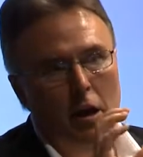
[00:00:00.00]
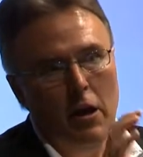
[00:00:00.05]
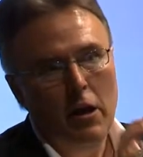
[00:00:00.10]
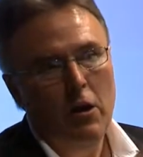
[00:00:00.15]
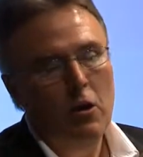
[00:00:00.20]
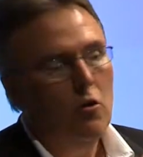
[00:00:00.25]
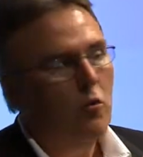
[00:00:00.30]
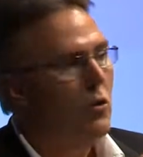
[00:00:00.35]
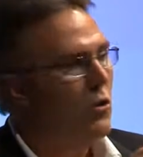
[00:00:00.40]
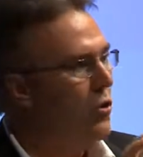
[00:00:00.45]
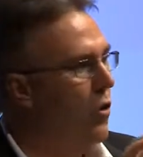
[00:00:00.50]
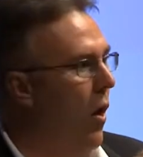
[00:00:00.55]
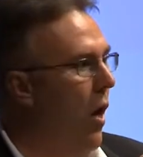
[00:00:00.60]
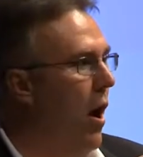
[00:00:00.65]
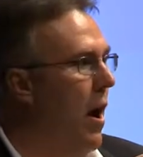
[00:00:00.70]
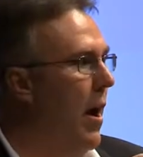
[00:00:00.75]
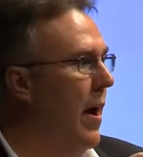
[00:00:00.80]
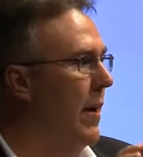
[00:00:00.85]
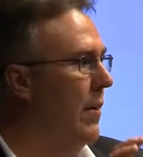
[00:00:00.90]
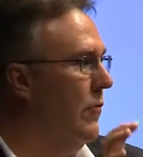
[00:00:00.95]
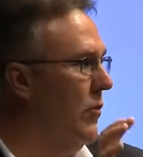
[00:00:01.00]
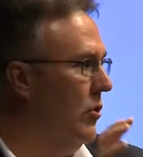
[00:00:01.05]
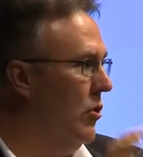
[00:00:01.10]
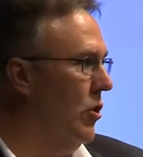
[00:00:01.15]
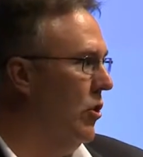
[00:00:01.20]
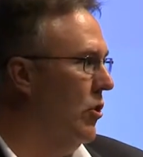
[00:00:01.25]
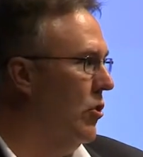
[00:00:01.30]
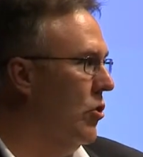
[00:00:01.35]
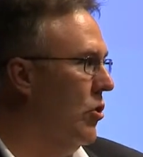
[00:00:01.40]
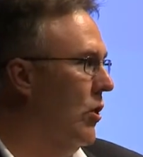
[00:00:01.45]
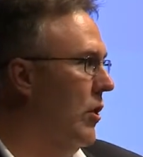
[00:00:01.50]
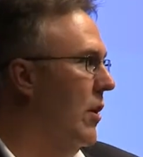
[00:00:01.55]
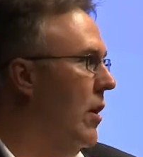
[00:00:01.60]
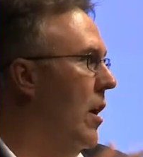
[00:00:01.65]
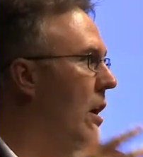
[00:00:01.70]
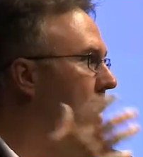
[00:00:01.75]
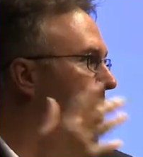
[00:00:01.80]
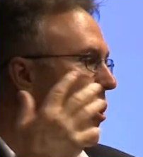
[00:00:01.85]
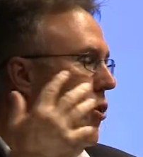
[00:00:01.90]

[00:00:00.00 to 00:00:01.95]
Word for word: Here it's live, it's easy,